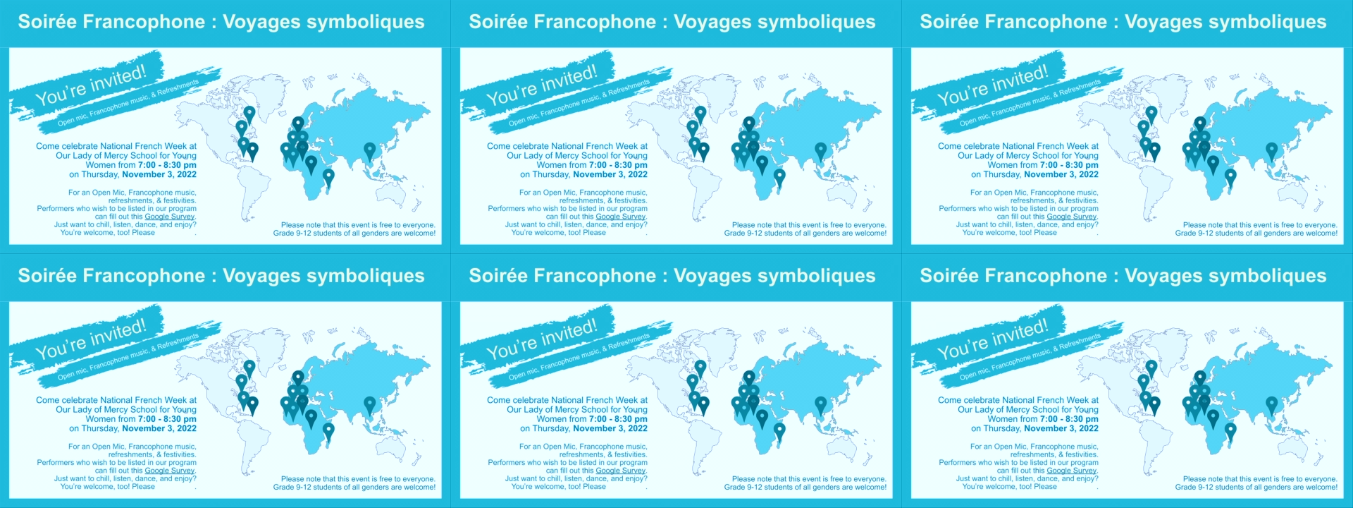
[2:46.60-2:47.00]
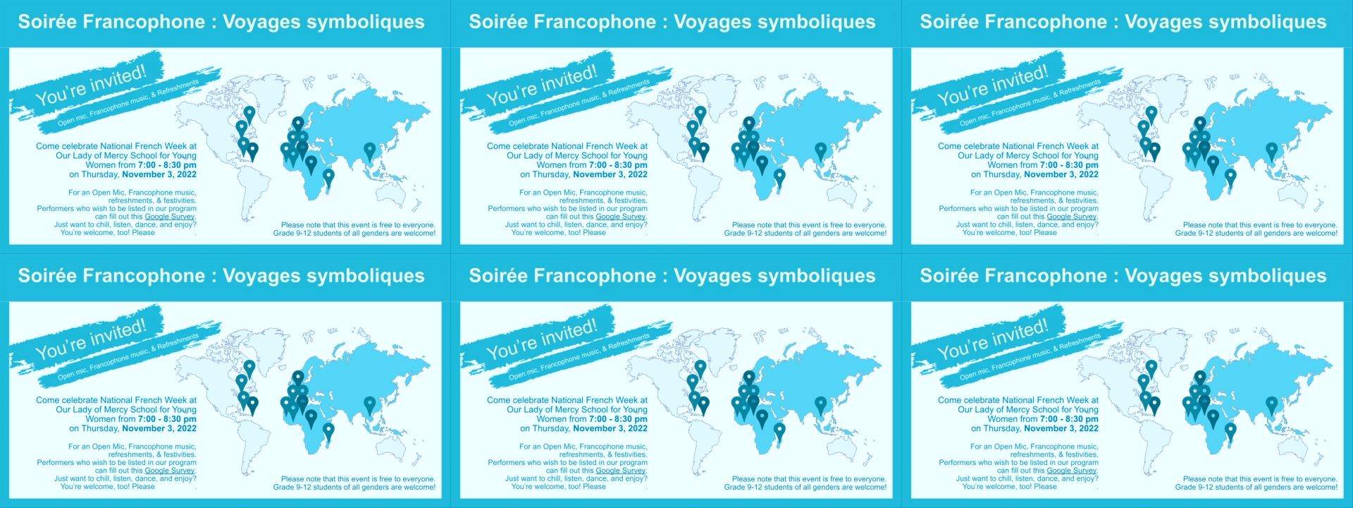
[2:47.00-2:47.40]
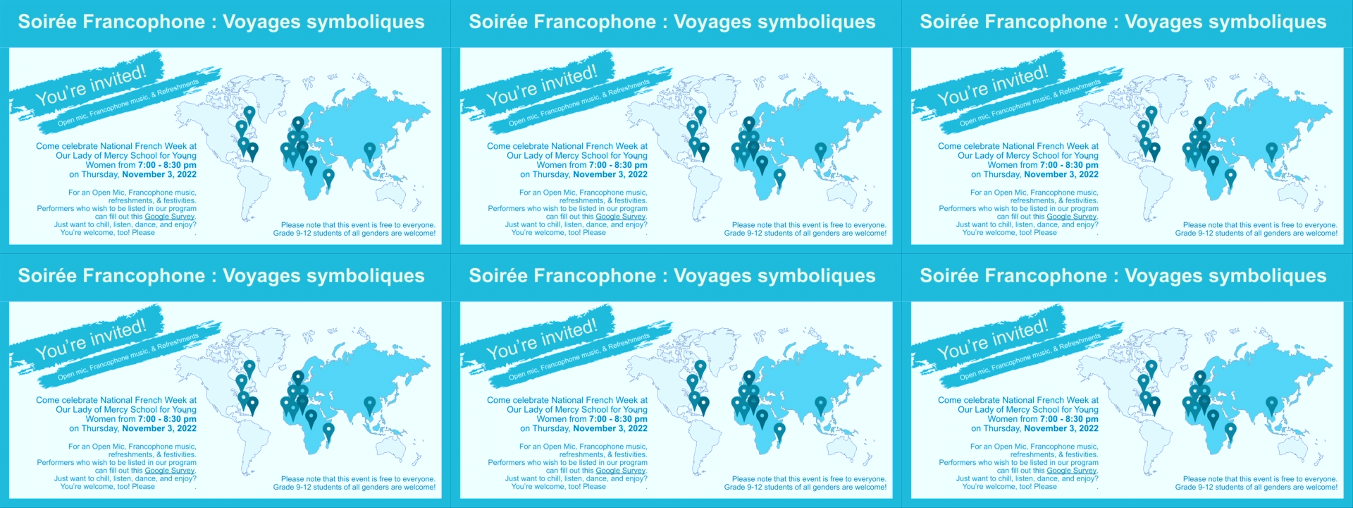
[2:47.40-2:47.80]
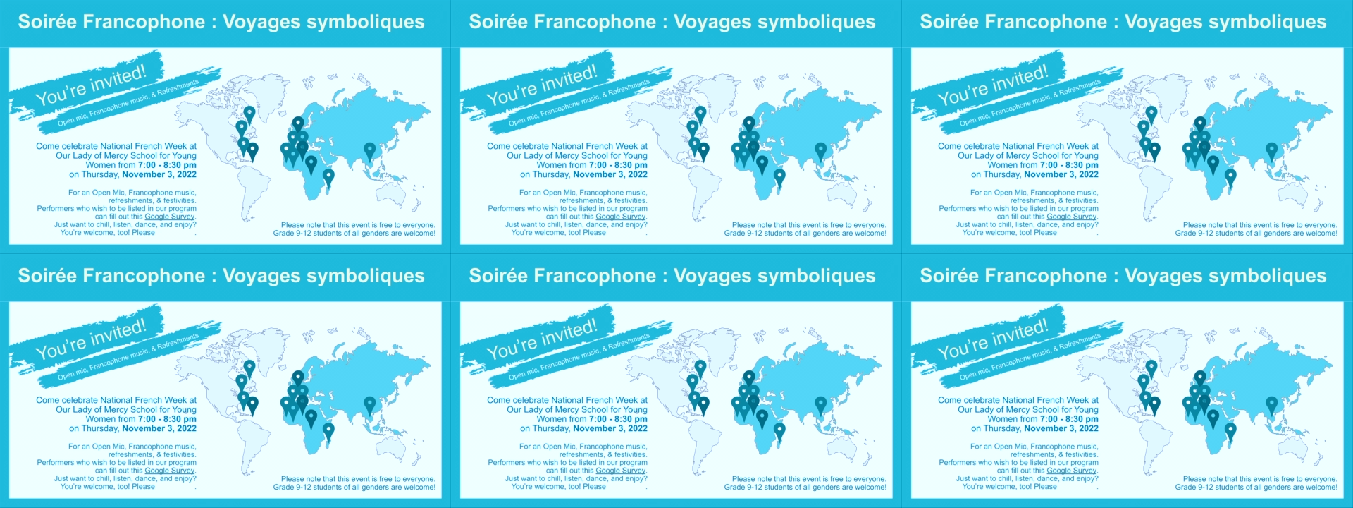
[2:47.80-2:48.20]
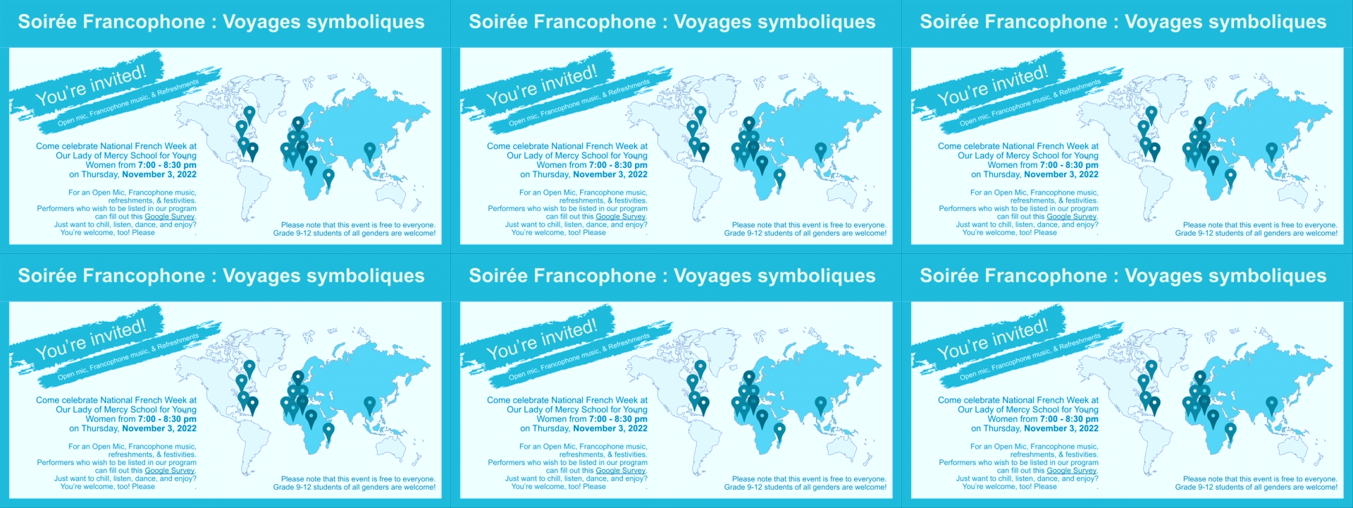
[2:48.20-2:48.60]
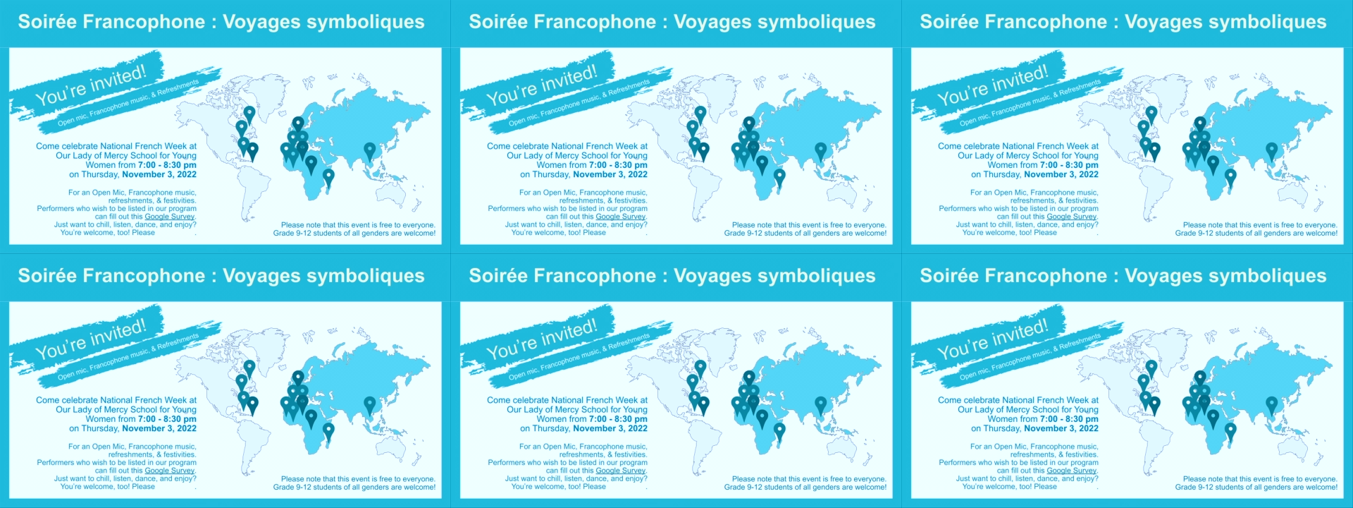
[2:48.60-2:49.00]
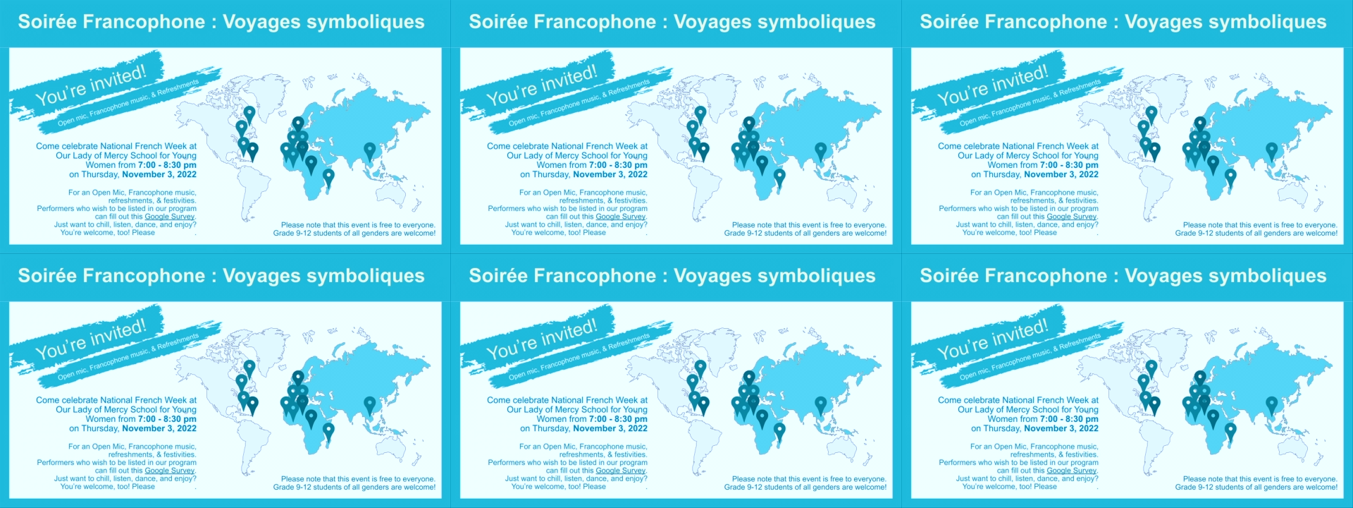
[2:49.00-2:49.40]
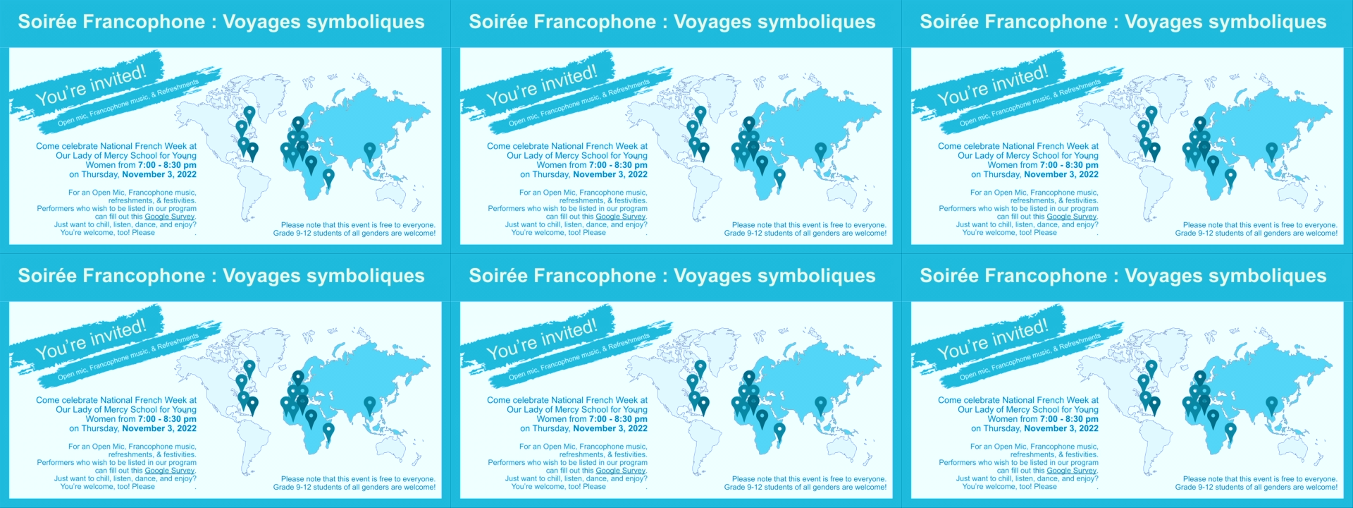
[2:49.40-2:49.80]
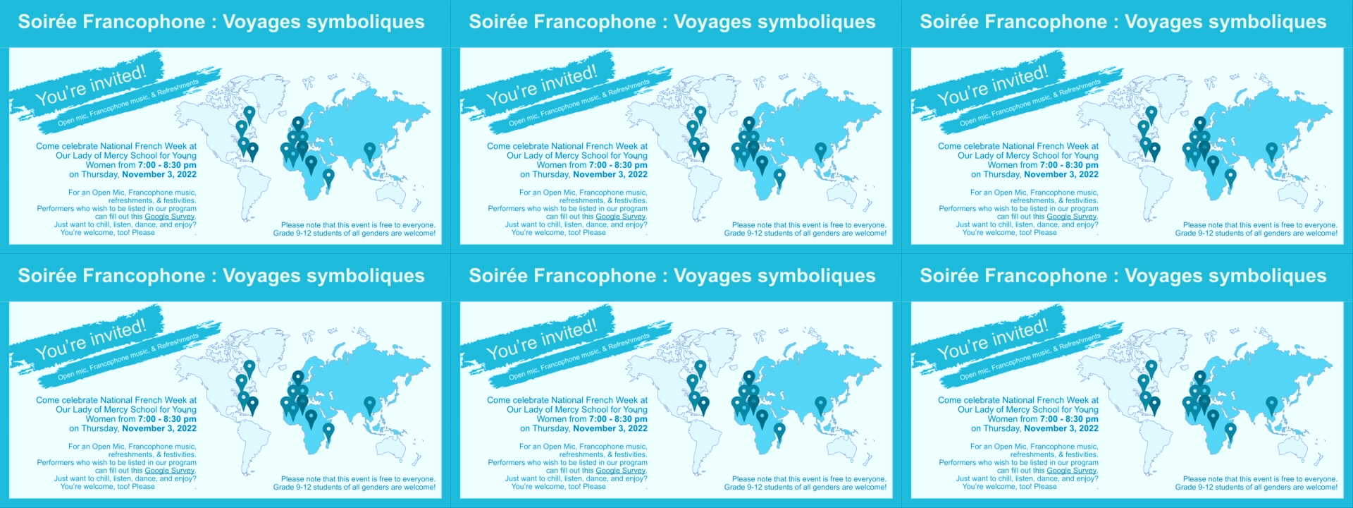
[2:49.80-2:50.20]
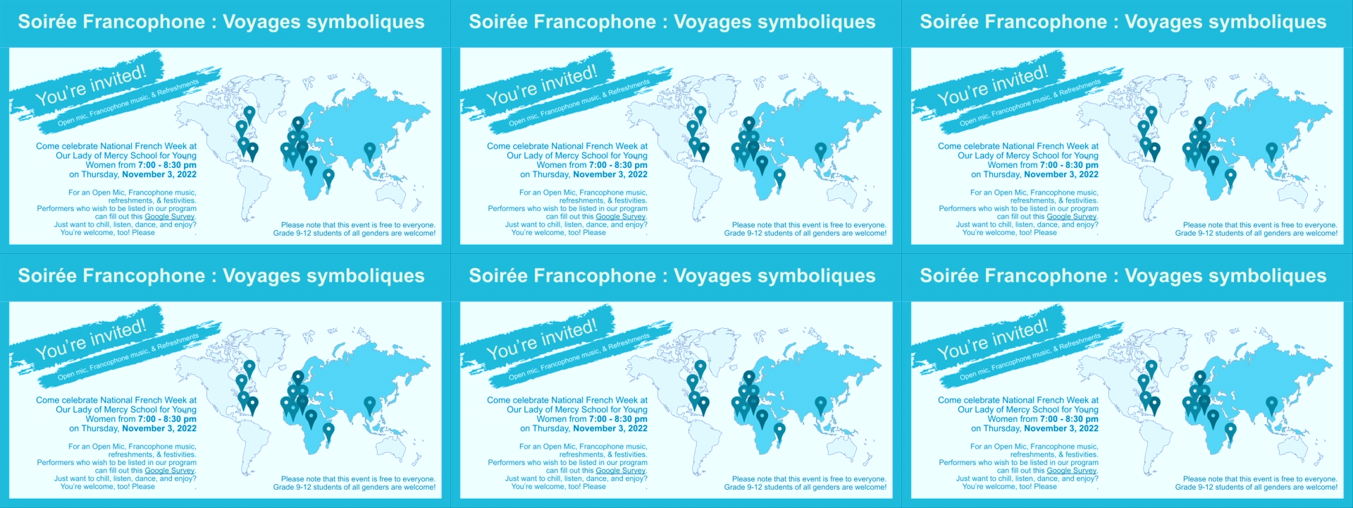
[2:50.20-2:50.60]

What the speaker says: [unreadable: no face in view]